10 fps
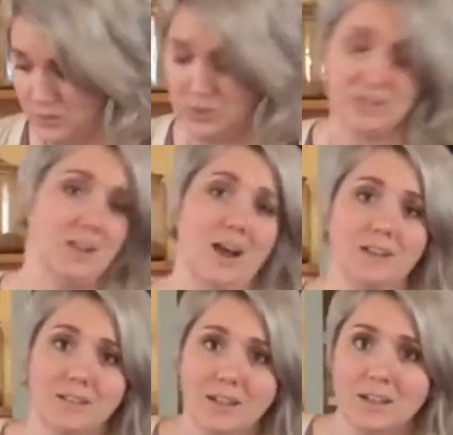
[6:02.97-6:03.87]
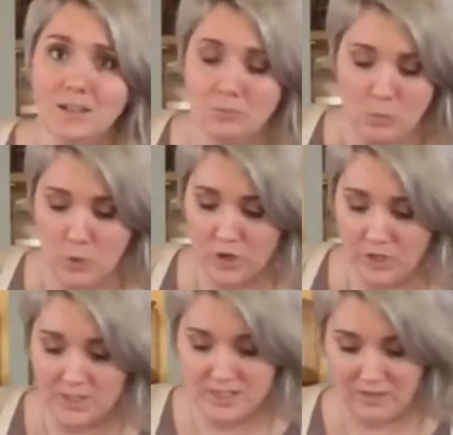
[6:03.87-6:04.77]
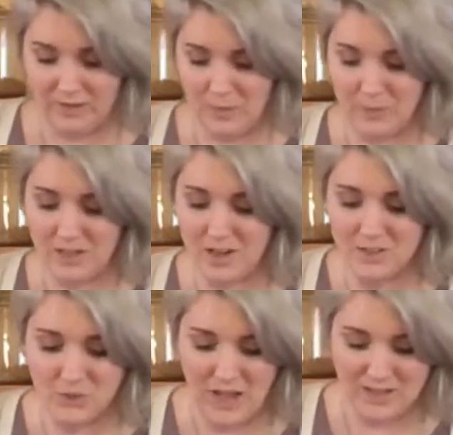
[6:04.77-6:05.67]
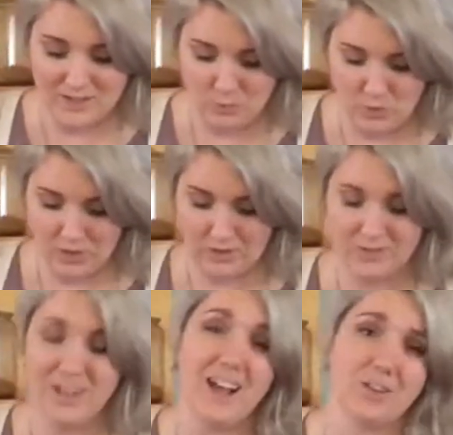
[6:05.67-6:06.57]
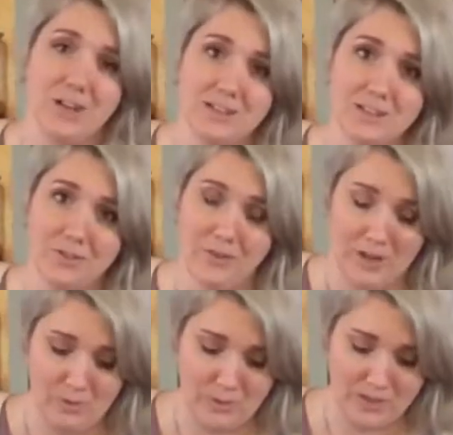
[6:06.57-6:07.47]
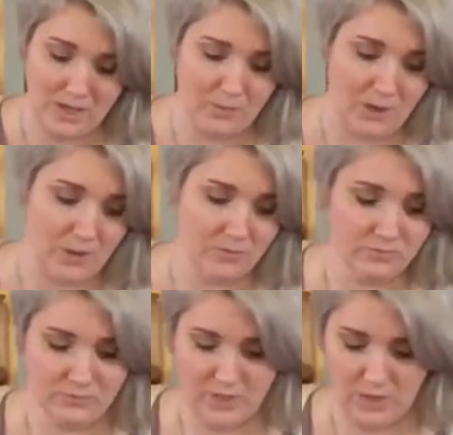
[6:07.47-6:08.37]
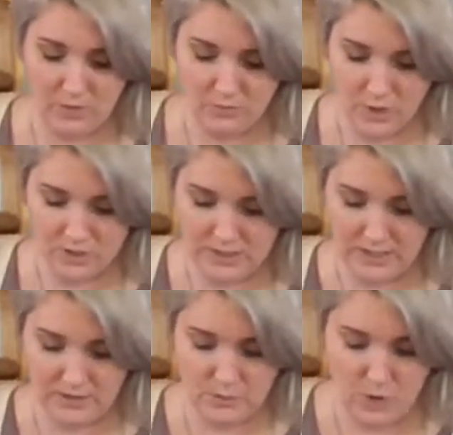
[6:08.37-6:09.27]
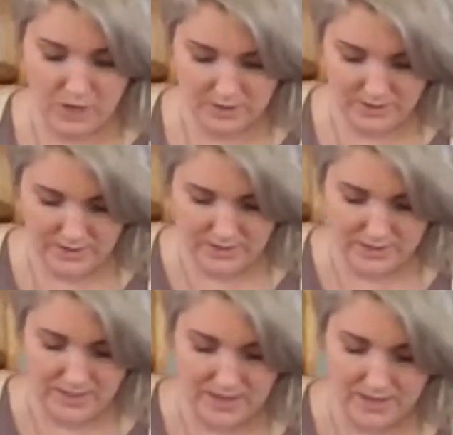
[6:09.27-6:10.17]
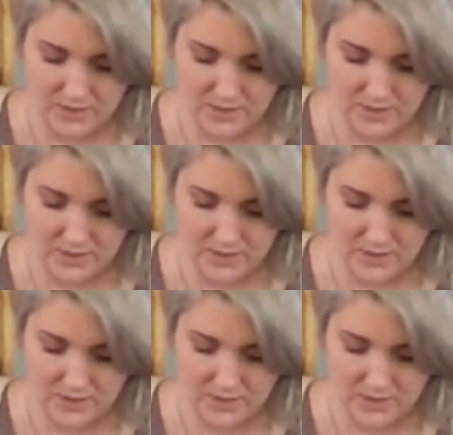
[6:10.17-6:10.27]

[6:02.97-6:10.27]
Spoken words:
so it's got more good stuff in it, but it also has more not great stuff in it when we talk about, you know, arsenic in the water and things like that.